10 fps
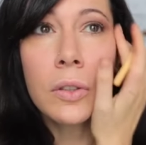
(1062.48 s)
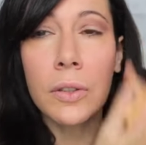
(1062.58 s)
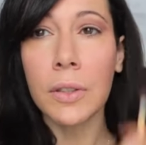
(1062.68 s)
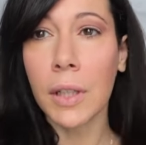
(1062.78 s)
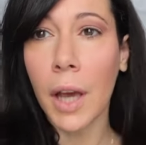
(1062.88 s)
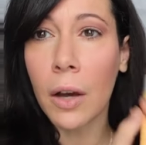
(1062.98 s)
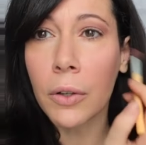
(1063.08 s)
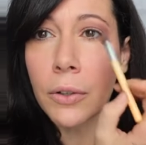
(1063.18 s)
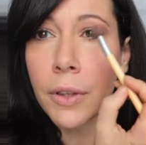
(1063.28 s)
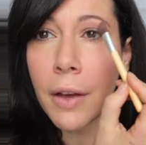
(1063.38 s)
See how
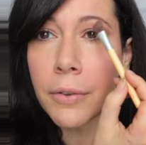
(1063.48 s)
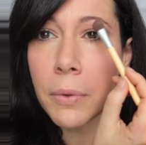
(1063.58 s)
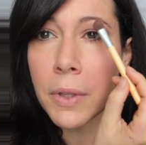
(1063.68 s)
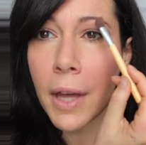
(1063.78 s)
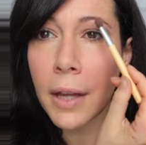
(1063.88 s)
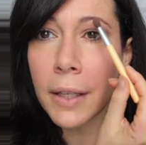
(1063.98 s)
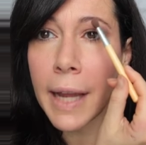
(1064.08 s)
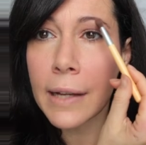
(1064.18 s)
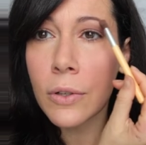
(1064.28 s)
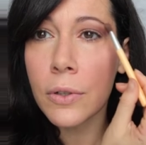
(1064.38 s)
you're left with that
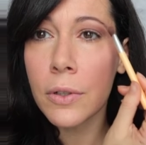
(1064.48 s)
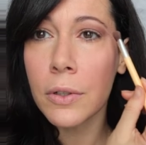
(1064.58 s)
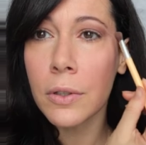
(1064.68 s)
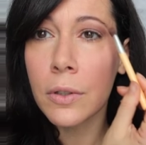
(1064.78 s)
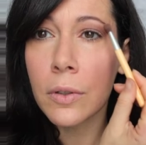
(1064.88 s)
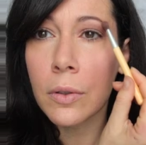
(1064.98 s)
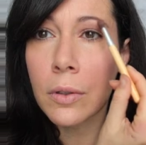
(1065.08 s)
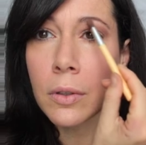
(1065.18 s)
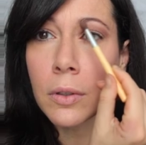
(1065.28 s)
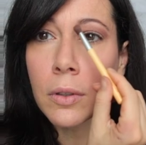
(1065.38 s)
natural
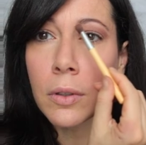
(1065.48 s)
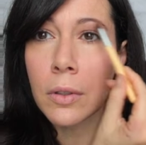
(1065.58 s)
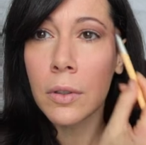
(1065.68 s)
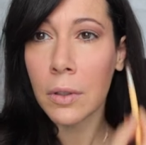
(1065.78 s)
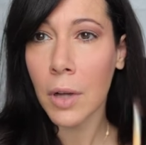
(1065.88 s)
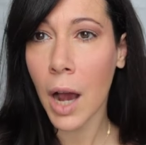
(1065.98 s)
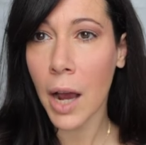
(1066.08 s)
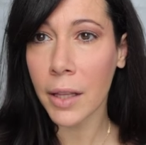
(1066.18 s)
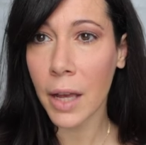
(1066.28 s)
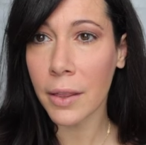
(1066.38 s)

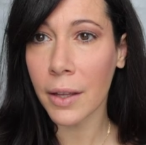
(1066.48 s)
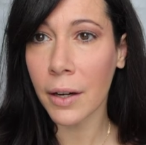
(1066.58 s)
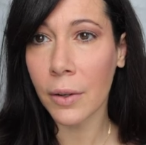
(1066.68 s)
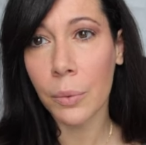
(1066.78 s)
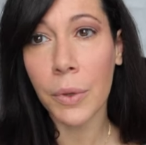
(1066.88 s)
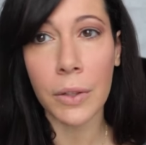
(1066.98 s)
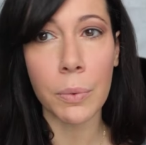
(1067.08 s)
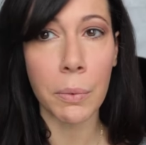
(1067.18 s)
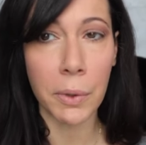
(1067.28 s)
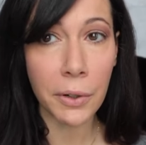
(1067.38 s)
highlight there?
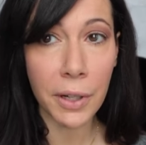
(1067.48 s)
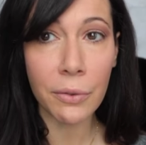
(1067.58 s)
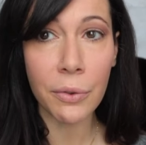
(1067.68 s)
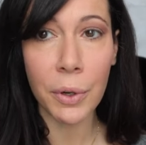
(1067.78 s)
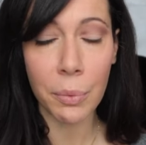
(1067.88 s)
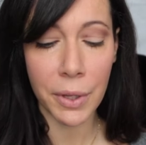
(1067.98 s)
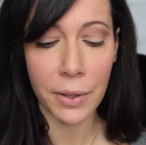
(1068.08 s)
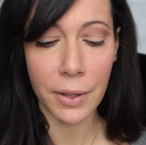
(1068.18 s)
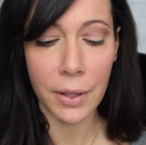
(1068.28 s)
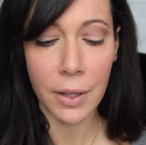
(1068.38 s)
That's what we're going for with
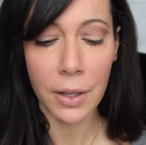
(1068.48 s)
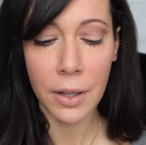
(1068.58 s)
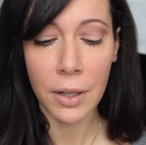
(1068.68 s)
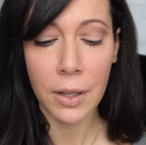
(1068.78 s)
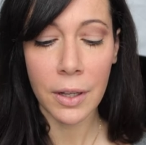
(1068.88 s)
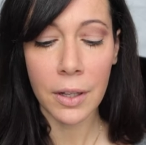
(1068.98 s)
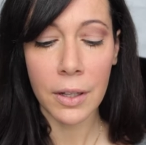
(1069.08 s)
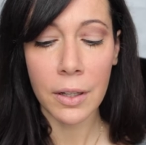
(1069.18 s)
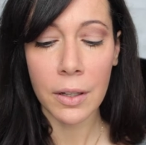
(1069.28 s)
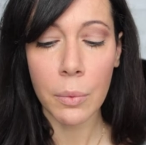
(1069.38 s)

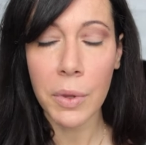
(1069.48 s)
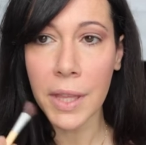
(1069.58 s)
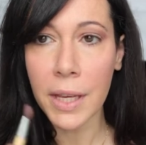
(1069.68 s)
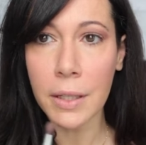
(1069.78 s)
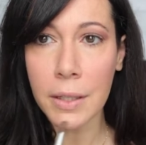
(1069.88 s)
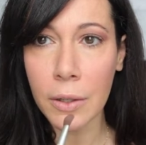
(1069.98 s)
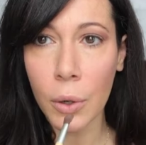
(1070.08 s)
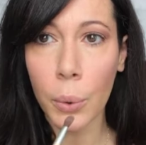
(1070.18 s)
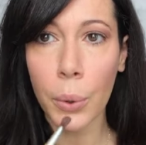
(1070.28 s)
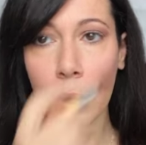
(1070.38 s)
the concealer.